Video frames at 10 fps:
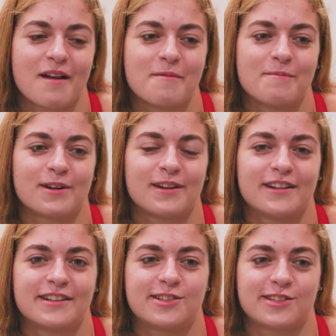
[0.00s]
But
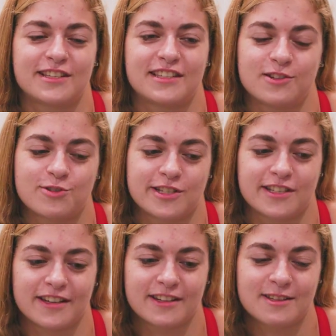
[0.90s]
it's
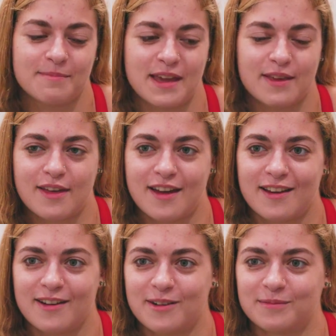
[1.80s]
interesting to make
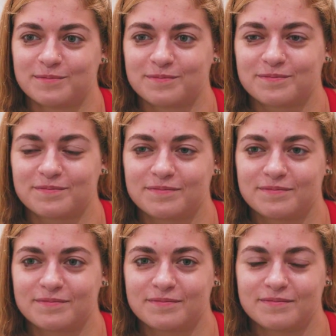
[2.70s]
that
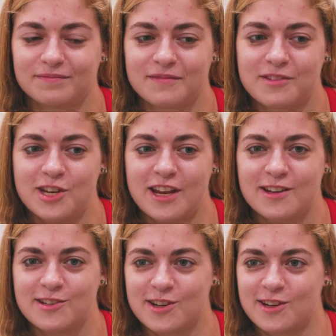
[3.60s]

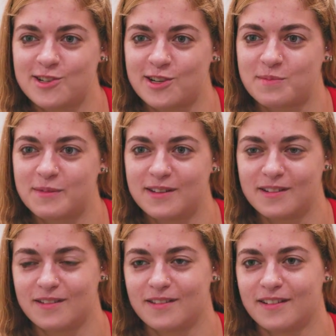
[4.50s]
change and adjustment
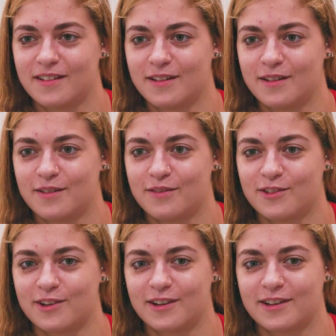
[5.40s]

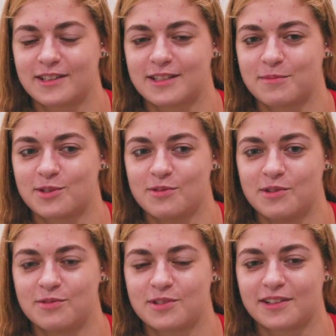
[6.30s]
because I'm so
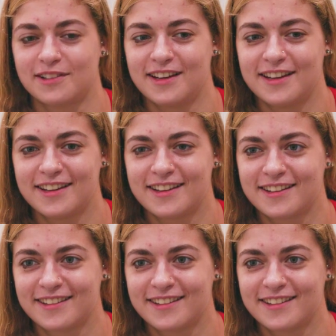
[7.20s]
used to like